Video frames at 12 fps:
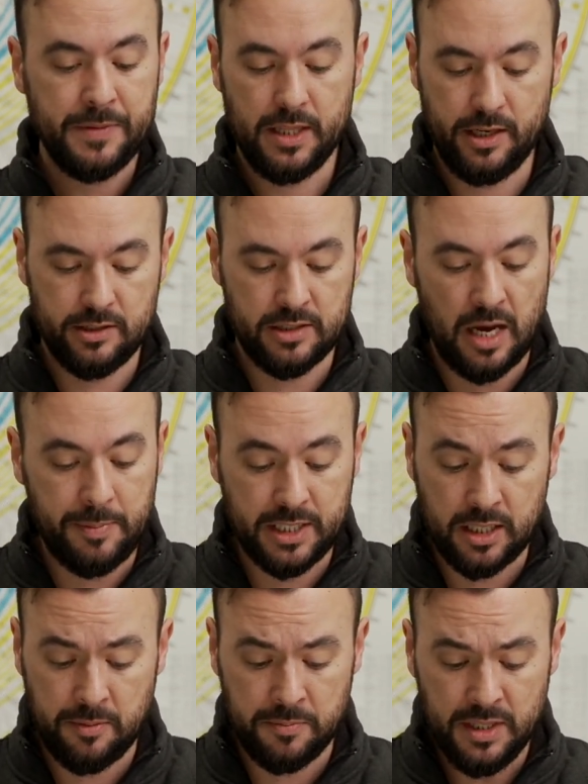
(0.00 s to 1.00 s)
Let us not
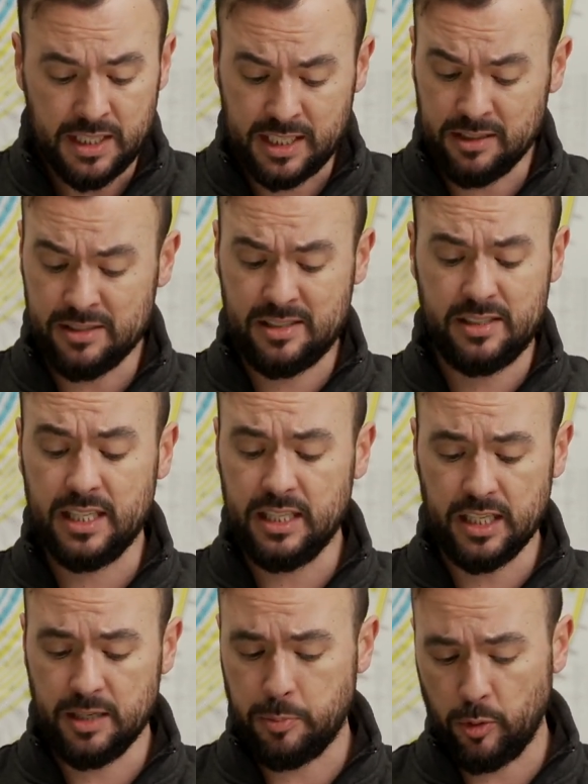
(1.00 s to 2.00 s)
become conceited,